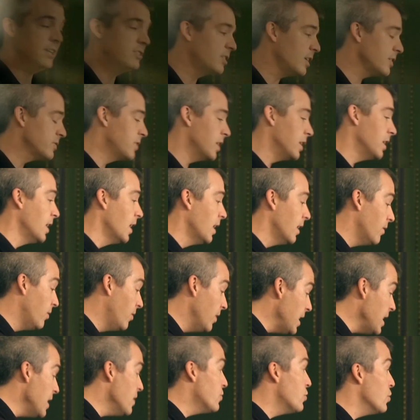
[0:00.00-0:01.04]
says that
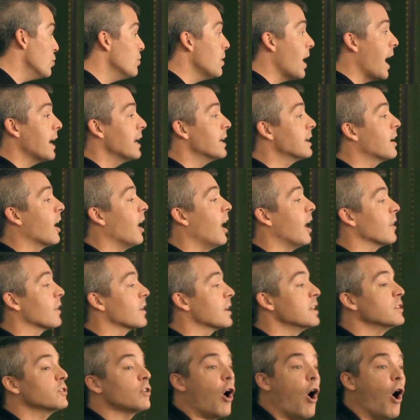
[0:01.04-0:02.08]
these united
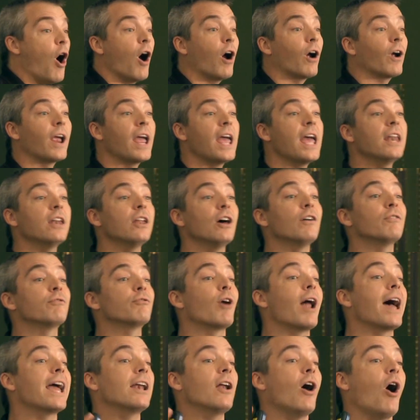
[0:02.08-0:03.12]
colonies are and of
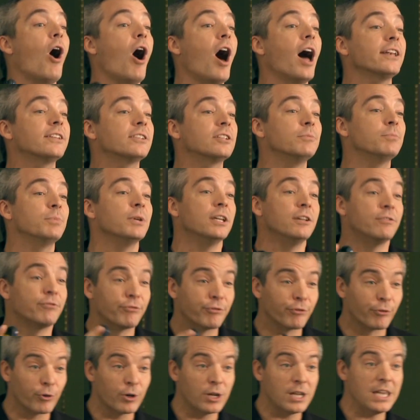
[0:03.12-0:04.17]
right ought to be
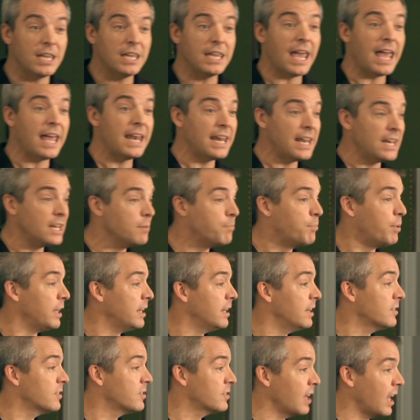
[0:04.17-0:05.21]
free and
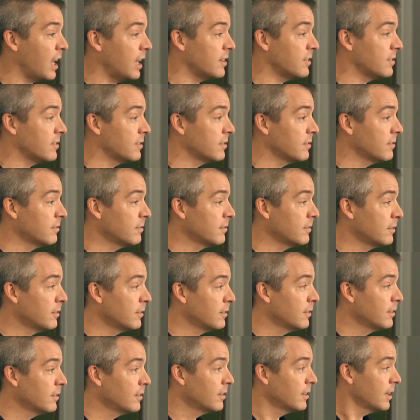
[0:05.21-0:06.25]
independent states.
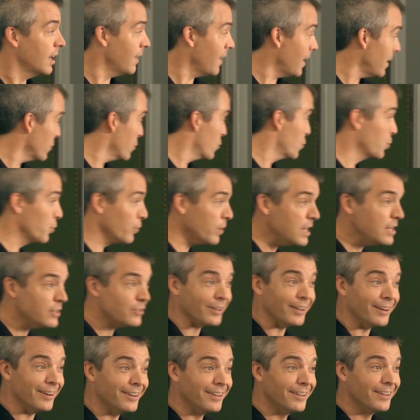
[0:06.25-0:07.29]
Now that's
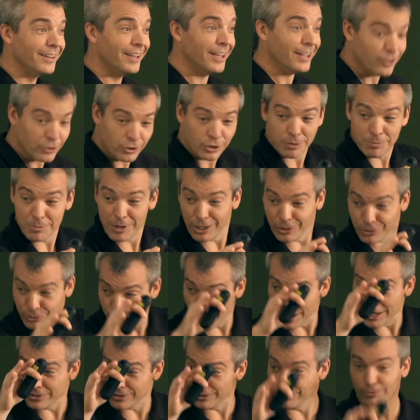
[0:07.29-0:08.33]
treason. He just committed
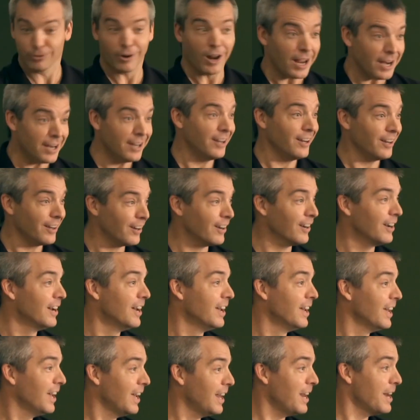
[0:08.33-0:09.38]
treason right here
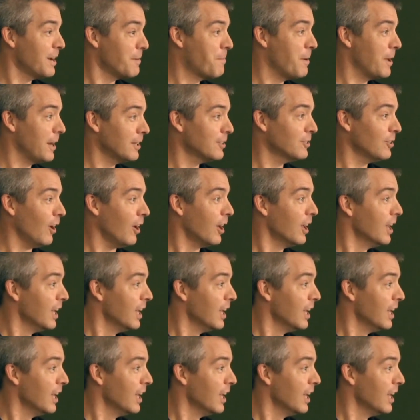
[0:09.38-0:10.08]
in Independence Hall.